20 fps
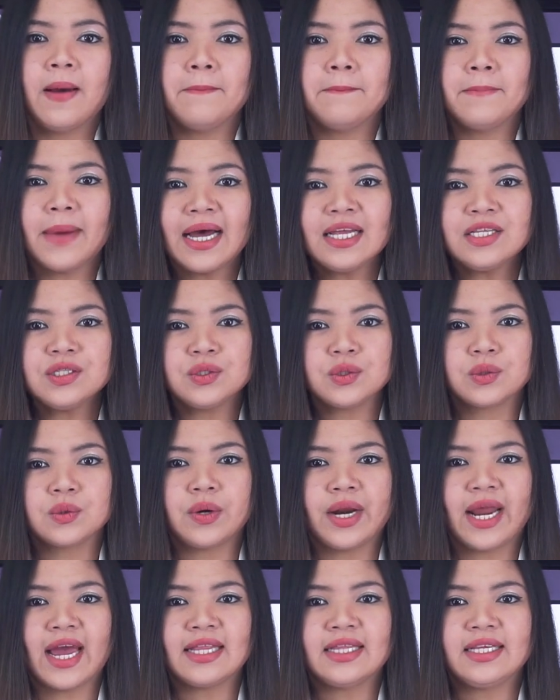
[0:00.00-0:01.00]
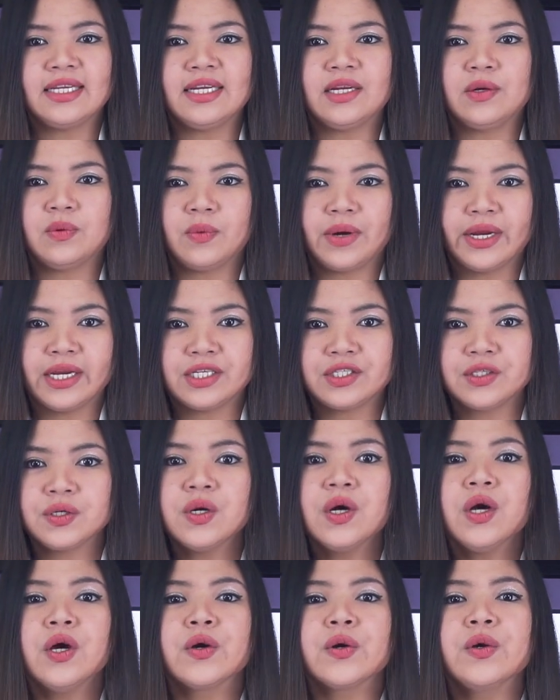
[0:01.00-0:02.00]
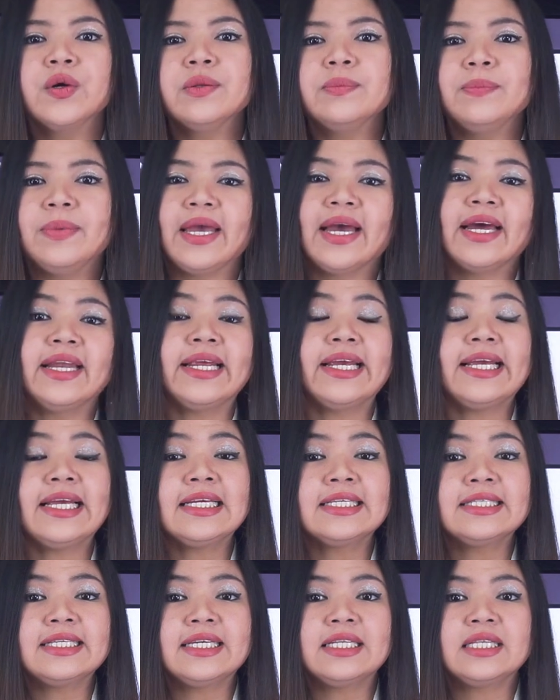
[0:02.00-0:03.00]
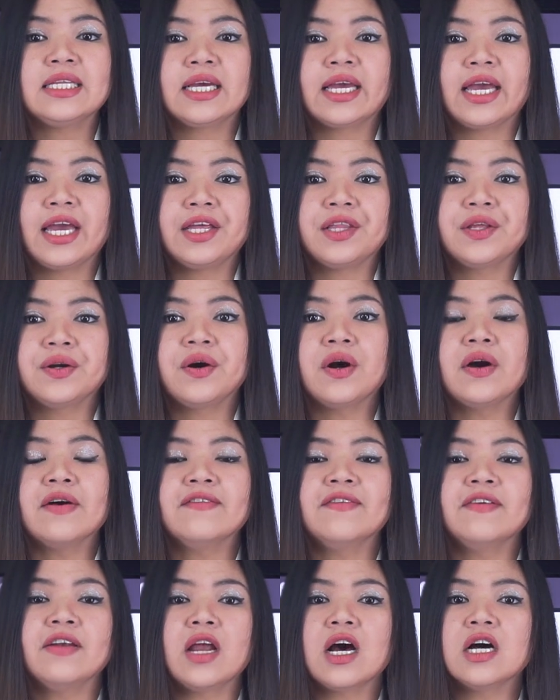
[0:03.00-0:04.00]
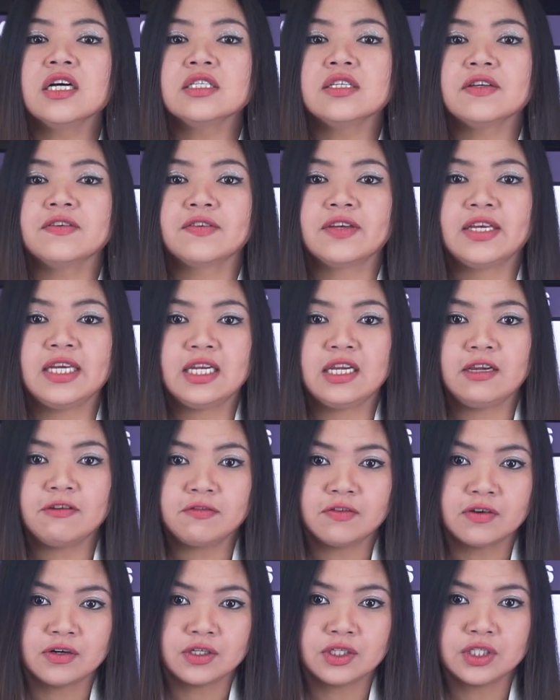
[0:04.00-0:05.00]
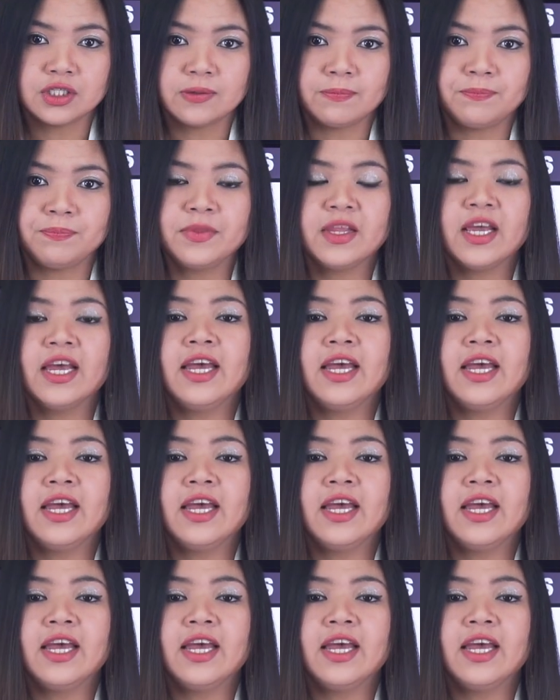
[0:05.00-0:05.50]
BUN to creatinine ratio could be an easy indicator of loss of kidney function.